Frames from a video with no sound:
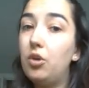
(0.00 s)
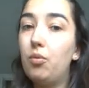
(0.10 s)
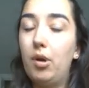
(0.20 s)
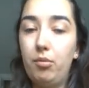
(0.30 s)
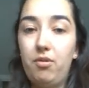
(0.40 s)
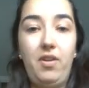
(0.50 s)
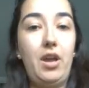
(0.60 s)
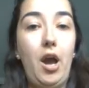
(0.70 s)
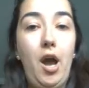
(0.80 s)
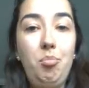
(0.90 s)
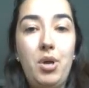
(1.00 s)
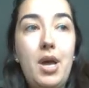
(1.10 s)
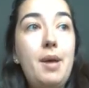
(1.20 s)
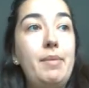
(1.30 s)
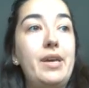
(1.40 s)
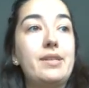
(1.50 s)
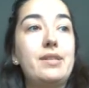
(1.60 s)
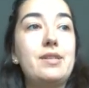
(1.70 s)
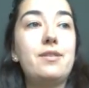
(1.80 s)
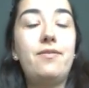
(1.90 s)
you are moving up, because
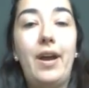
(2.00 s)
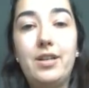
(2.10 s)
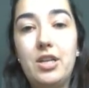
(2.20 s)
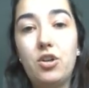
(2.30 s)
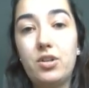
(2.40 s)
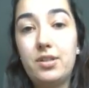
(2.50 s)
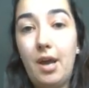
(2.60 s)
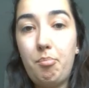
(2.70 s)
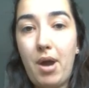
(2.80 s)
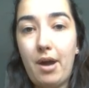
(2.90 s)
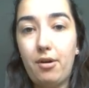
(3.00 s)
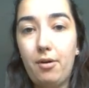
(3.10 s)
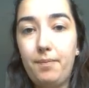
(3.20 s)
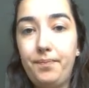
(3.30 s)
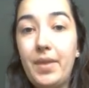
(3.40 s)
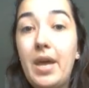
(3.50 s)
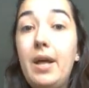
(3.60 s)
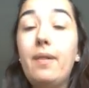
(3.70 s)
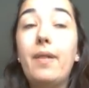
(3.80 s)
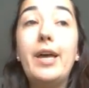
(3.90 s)
it is affecting your step pattern.
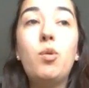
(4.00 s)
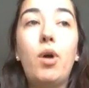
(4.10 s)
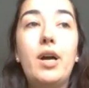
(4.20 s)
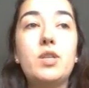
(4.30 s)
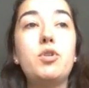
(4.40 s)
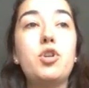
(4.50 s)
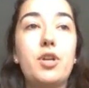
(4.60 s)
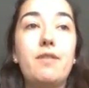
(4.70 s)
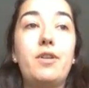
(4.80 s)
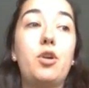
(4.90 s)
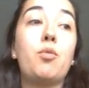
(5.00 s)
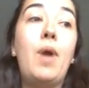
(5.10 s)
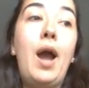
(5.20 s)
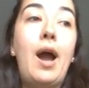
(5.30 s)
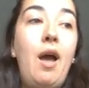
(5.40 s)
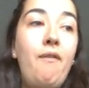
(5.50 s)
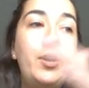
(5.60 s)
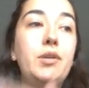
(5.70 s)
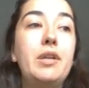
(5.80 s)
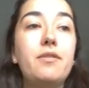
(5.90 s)
Likewise, when you're given a graph
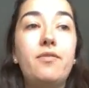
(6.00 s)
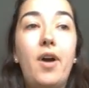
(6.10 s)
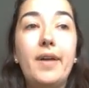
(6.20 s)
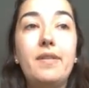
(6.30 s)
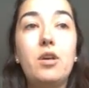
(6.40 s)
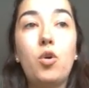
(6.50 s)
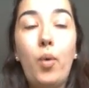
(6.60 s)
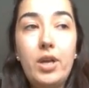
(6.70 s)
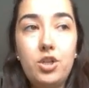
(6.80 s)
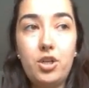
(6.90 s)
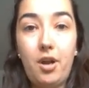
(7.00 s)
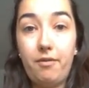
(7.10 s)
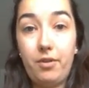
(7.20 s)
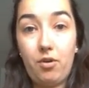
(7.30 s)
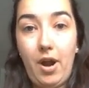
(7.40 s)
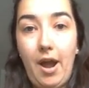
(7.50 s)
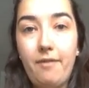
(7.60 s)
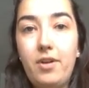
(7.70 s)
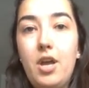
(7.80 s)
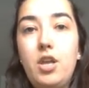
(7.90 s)
and need to find the equation of the
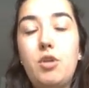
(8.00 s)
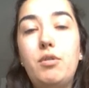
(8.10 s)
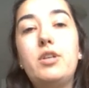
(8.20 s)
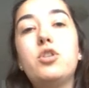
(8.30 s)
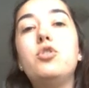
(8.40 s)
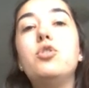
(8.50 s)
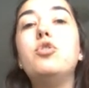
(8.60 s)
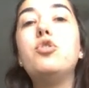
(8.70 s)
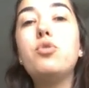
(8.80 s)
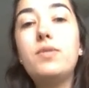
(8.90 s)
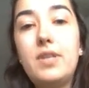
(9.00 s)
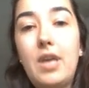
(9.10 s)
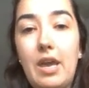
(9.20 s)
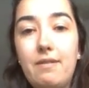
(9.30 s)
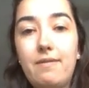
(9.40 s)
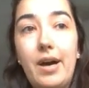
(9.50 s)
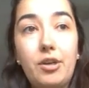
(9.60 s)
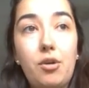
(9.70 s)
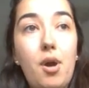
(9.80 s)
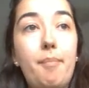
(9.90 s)
graph, you need to deduce the A
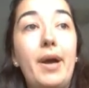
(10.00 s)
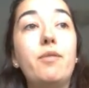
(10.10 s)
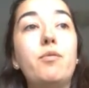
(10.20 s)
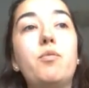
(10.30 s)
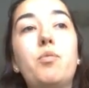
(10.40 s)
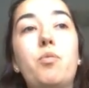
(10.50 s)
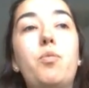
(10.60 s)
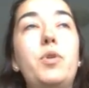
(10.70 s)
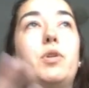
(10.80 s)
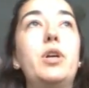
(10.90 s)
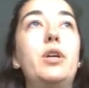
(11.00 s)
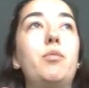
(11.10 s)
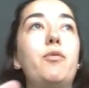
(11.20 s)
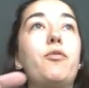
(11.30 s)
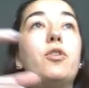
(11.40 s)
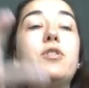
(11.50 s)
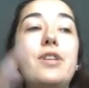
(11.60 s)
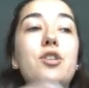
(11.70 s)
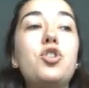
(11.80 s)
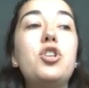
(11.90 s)
value by reverse
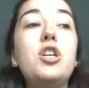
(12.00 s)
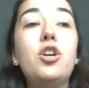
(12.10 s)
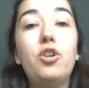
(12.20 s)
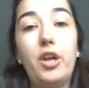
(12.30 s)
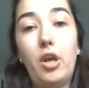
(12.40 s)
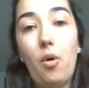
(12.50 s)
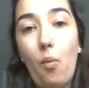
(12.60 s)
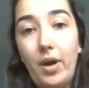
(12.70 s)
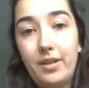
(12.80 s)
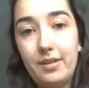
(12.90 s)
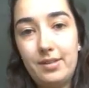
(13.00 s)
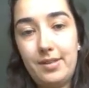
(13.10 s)
engineering what the